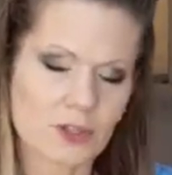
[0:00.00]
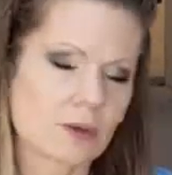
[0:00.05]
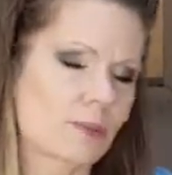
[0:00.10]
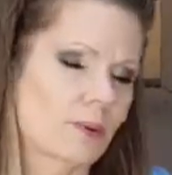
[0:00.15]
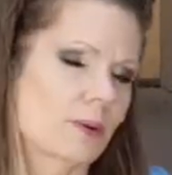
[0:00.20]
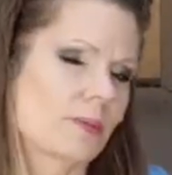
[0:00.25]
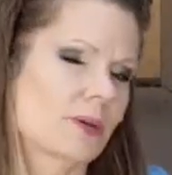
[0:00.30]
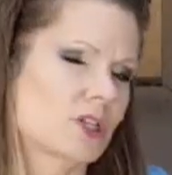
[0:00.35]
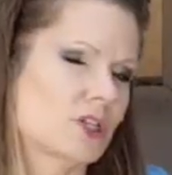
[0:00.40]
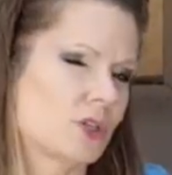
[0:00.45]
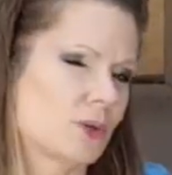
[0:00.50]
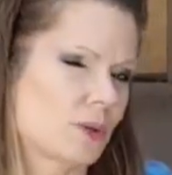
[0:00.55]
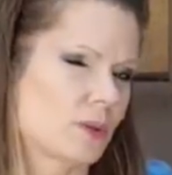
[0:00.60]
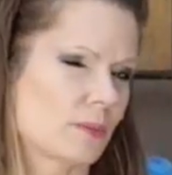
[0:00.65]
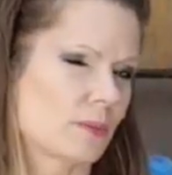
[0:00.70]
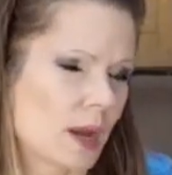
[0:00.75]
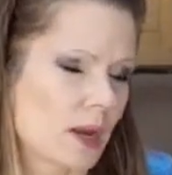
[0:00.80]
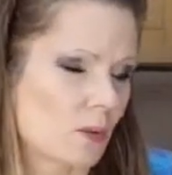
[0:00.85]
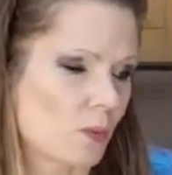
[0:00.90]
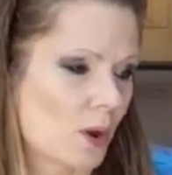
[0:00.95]
you can pretty much do
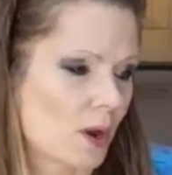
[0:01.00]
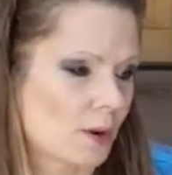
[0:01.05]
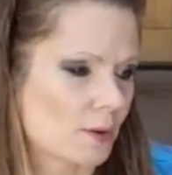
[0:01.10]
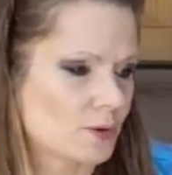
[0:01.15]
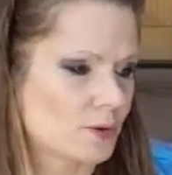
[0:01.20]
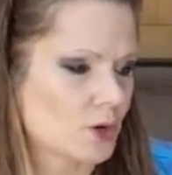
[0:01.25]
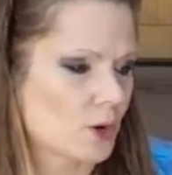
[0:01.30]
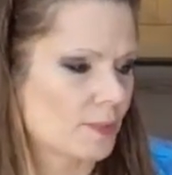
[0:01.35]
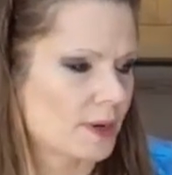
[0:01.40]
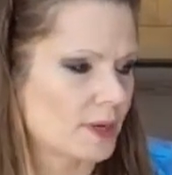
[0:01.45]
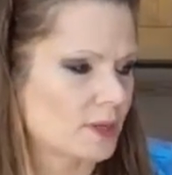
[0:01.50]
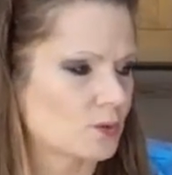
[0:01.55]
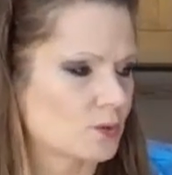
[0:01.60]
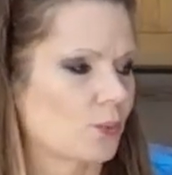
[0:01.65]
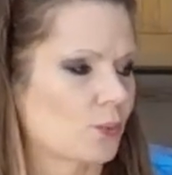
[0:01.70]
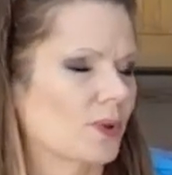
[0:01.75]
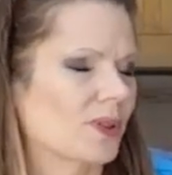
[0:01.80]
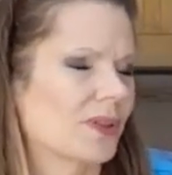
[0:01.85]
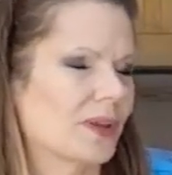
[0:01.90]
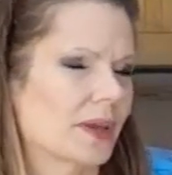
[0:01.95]
them anywhere. Nobody's
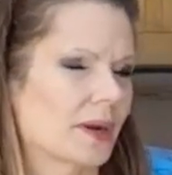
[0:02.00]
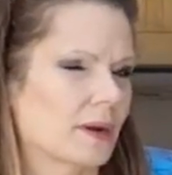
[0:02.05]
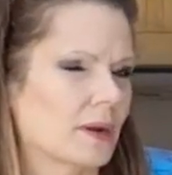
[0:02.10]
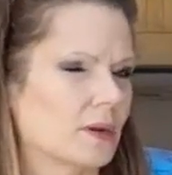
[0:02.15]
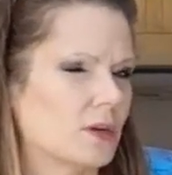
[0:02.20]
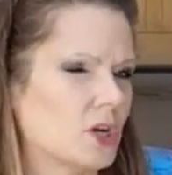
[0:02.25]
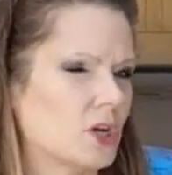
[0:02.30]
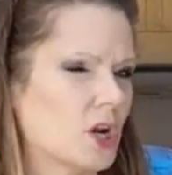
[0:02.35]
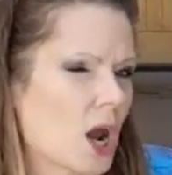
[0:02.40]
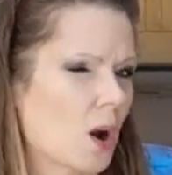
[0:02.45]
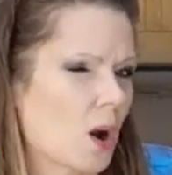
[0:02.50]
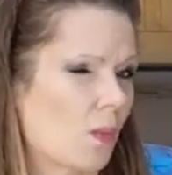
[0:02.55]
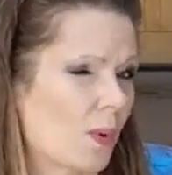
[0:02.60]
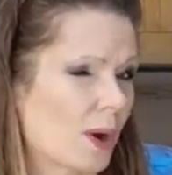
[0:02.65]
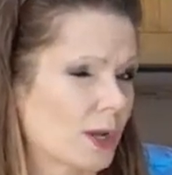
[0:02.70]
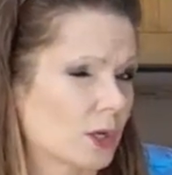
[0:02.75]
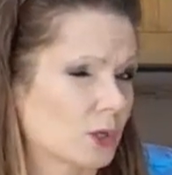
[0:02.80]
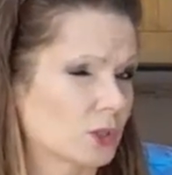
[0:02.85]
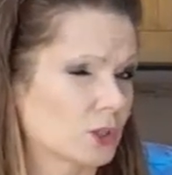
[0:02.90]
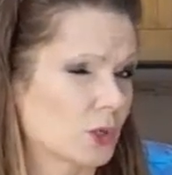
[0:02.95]
really gonna know
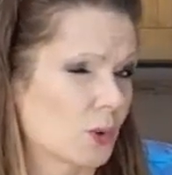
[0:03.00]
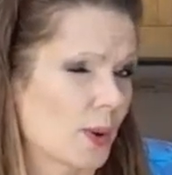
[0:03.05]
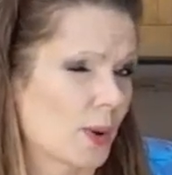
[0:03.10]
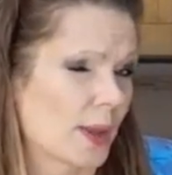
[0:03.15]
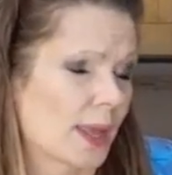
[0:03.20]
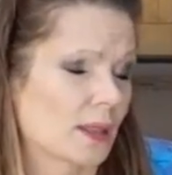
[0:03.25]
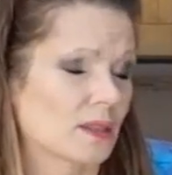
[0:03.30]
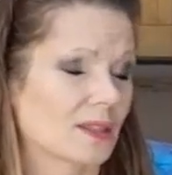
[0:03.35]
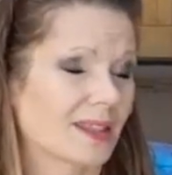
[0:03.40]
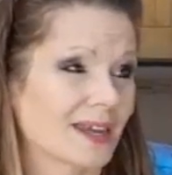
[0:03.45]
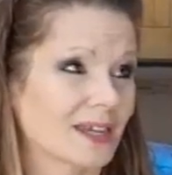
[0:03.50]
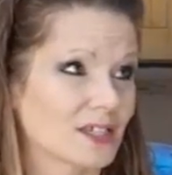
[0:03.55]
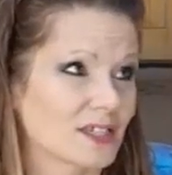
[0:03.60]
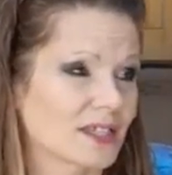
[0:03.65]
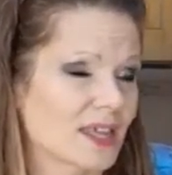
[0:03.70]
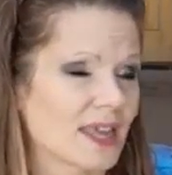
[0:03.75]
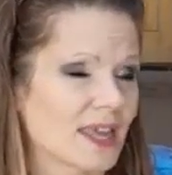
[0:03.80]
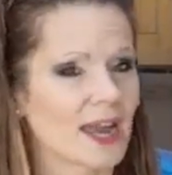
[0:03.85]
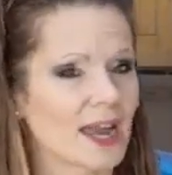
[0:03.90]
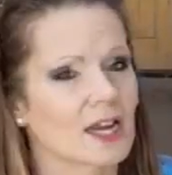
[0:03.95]
what you're doing unless
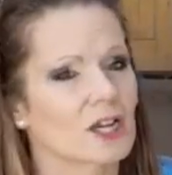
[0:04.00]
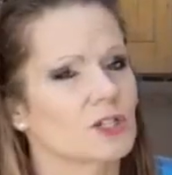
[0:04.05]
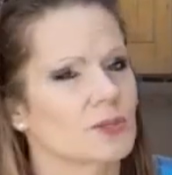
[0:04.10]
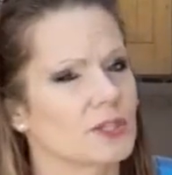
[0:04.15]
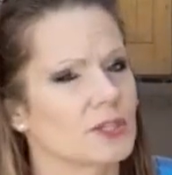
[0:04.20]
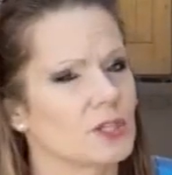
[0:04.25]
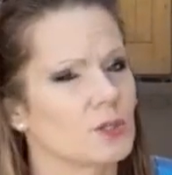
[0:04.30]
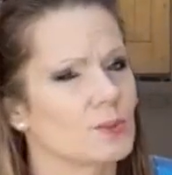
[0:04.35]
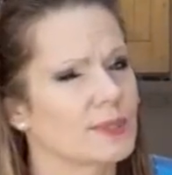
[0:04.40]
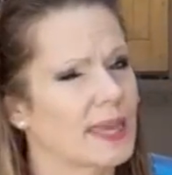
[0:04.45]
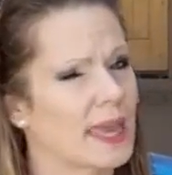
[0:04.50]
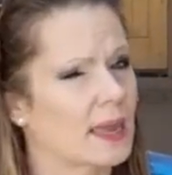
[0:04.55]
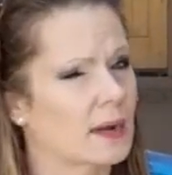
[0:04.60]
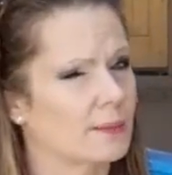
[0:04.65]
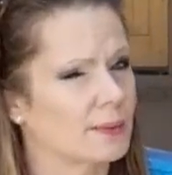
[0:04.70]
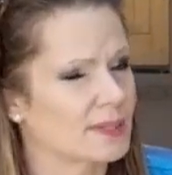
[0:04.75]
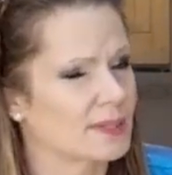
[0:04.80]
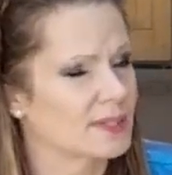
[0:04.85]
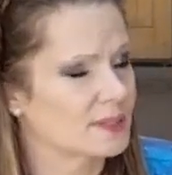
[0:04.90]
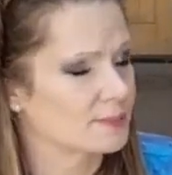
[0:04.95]
they actually use
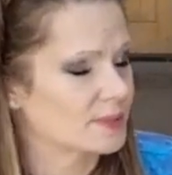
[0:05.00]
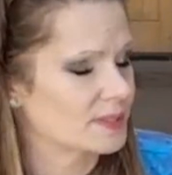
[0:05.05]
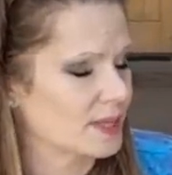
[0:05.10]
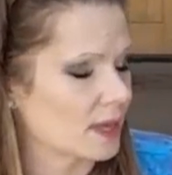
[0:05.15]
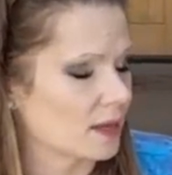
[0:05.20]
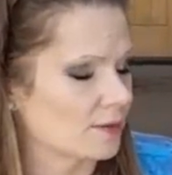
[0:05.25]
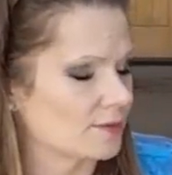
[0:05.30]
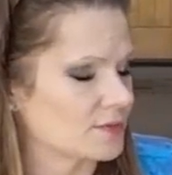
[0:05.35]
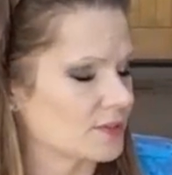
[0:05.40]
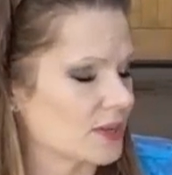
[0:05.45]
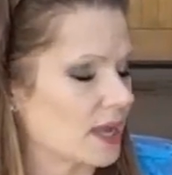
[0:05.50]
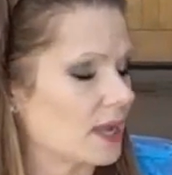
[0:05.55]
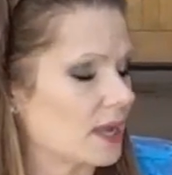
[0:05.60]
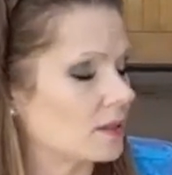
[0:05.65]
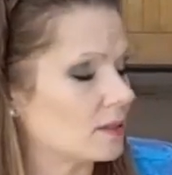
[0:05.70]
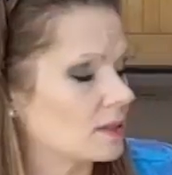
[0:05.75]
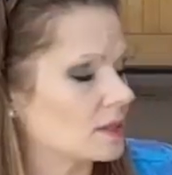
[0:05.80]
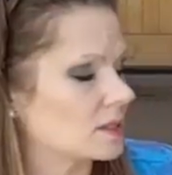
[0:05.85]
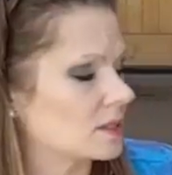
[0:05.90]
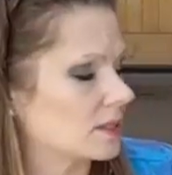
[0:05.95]
cannabis themselves
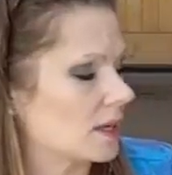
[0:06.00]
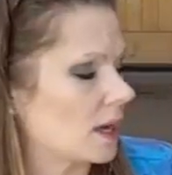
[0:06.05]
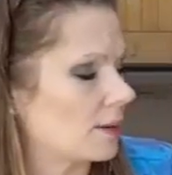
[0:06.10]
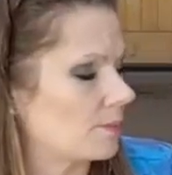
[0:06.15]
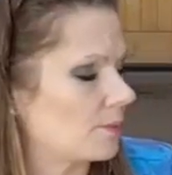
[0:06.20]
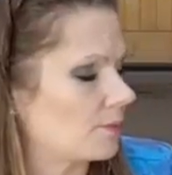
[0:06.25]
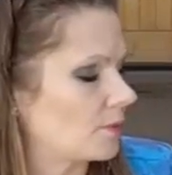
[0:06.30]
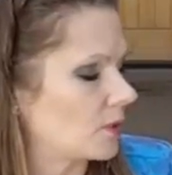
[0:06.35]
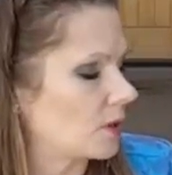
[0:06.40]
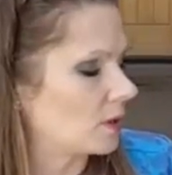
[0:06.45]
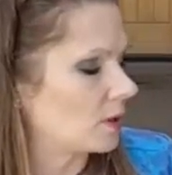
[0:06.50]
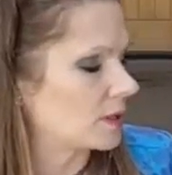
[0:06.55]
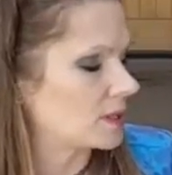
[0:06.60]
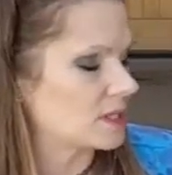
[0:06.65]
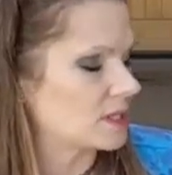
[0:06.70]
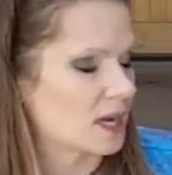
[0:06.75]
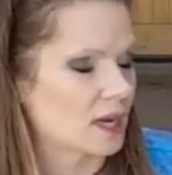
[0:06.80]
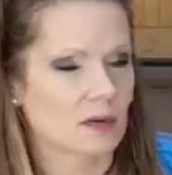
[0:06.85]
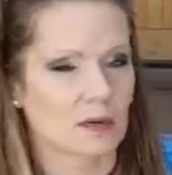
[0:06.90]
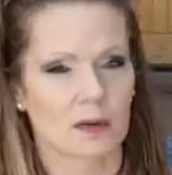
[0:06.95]
in this type of little
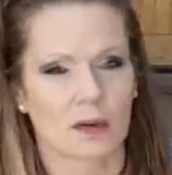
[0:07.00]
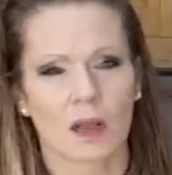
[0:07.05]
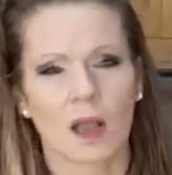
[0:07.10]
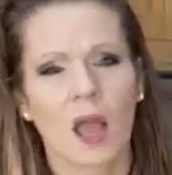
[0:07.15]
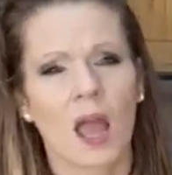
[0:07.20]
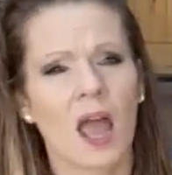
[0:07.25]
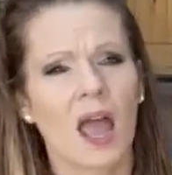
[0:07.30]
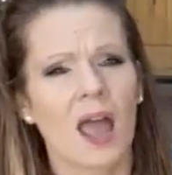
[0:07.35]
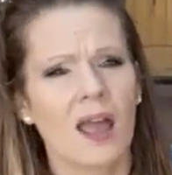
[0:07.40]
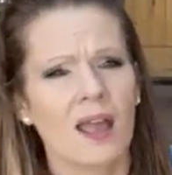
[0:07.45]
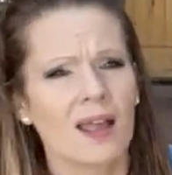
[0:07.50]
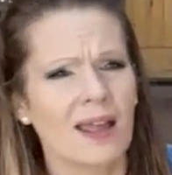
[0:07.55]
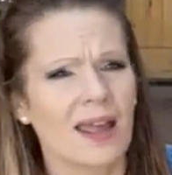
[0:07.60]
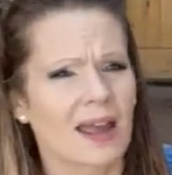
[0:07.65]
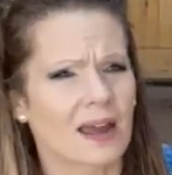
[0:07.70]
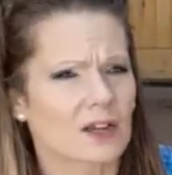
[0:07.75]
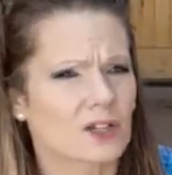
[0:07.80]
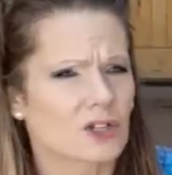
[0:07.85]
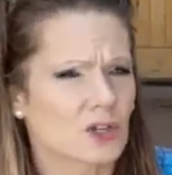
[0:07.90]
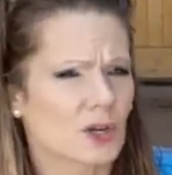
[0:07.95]
container.
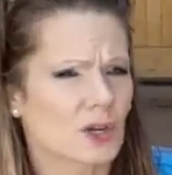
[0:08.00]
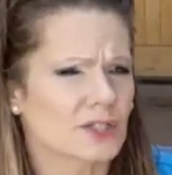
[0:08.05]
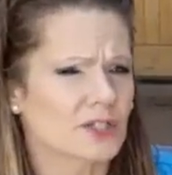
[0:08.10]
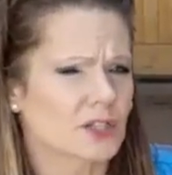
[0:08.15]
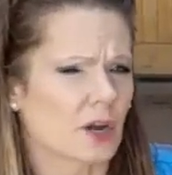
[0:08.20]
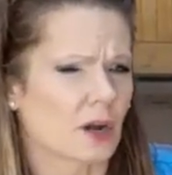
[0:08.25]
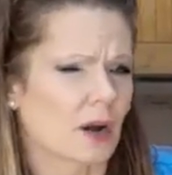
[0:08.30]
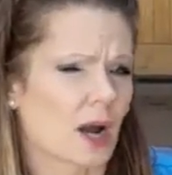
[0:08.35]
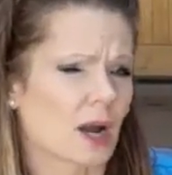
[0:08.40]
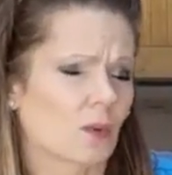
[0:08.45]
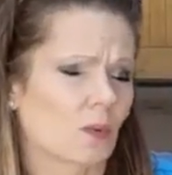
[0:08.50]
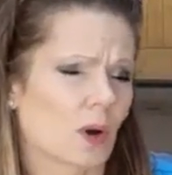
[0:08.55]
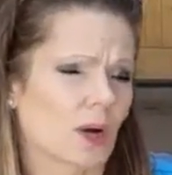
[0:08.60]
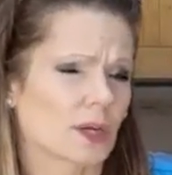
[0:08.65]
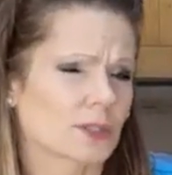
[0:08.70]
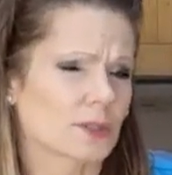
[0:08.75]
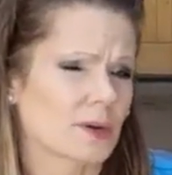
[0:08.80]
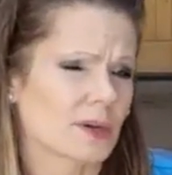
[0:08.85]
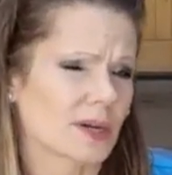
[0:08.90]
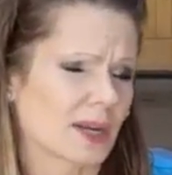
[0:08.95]
As you guys saw, I
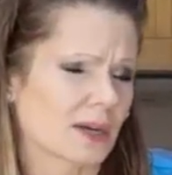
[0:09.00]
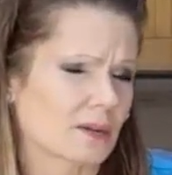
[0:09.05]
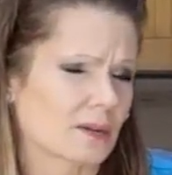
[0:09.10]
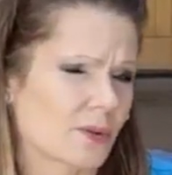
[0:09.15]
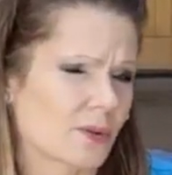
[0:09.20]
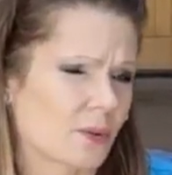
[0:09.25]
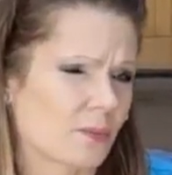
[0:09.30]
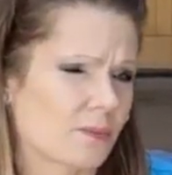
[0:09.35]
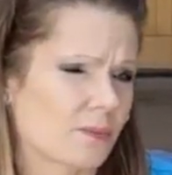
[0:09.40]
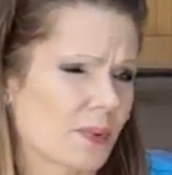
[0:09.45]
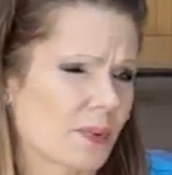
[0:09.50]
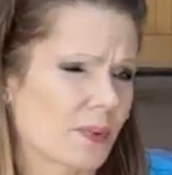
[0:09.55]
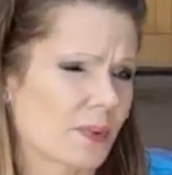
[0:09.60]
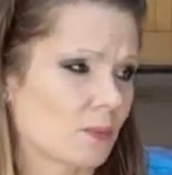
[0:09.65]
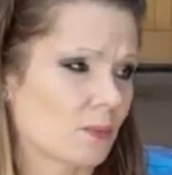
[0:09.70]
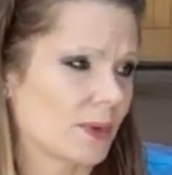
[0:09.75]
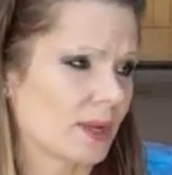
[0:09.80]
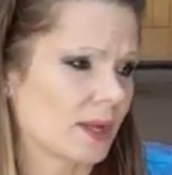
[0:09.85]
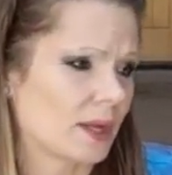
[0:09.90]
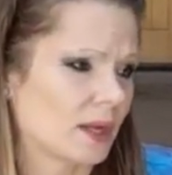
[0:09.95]
walked around Arizona
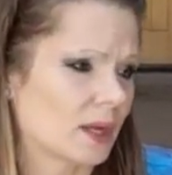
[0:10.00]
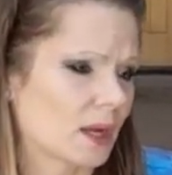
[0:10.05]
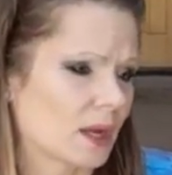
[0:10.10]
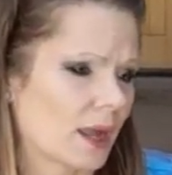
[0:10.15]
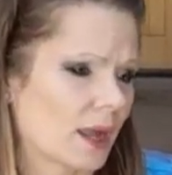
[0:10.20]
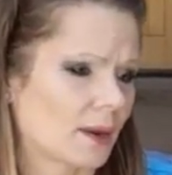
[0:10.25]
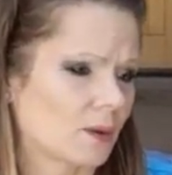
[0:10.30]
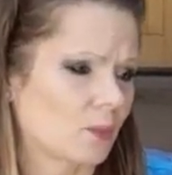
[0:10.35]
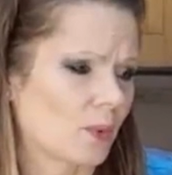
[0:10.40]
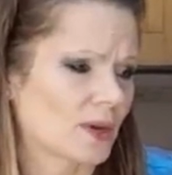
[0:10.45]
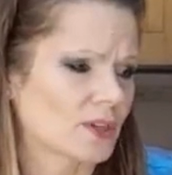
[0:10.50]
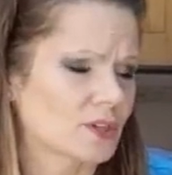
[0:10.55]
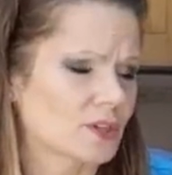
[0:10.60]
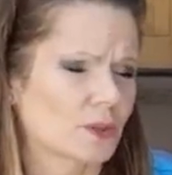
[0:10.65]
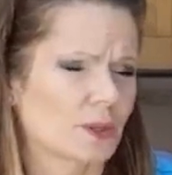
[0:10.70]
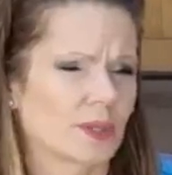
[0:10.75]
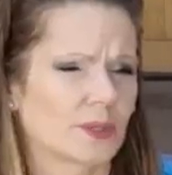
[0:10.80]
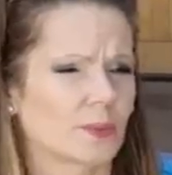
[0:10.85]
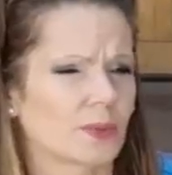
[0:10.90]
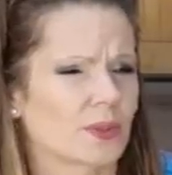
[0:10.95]
Bike Week and
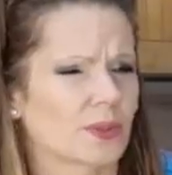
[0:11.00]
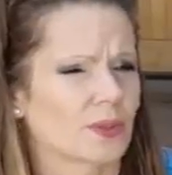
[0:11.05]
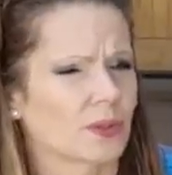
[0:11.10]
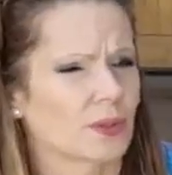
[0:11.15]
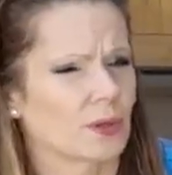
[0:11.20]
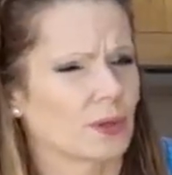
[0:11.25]
Westworld with